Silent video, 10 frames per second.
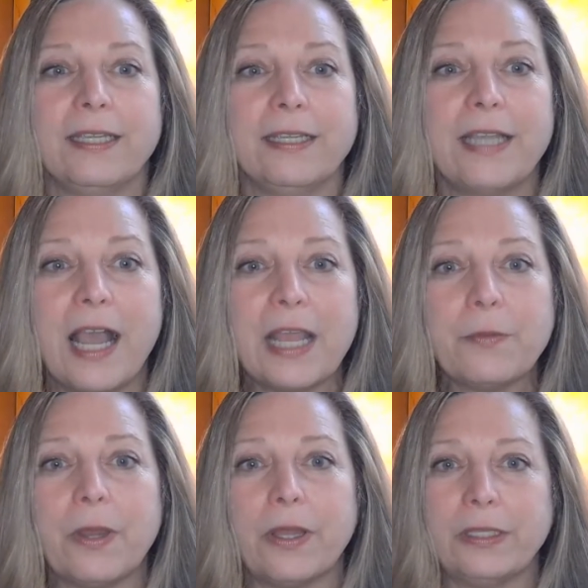
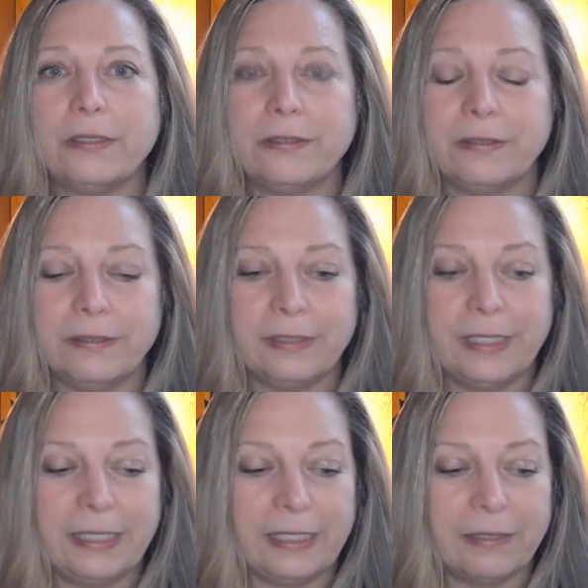Chiron
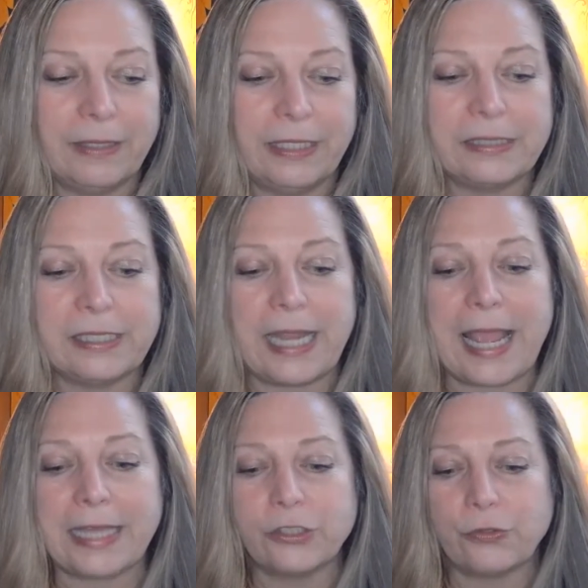is an
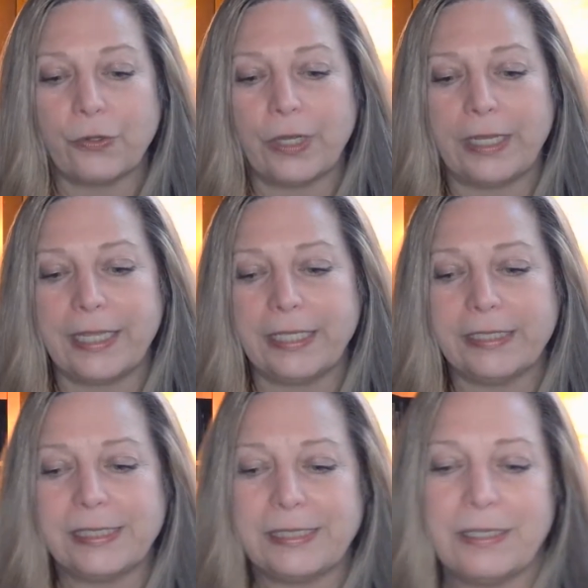asteroid that is